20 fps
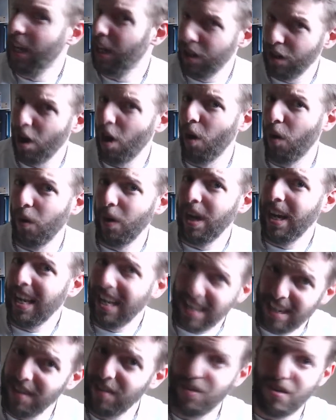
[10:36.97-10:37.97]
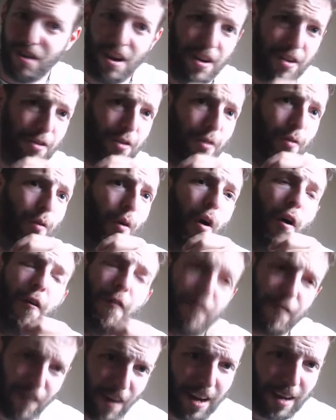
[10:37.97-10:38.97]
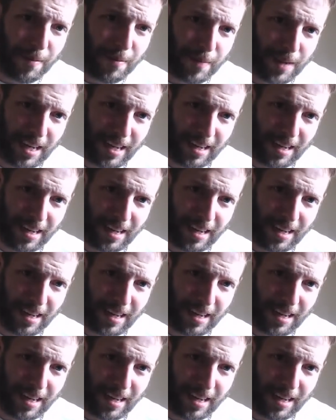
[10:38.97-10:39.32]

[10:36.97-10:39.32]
No, he's trying to fight me.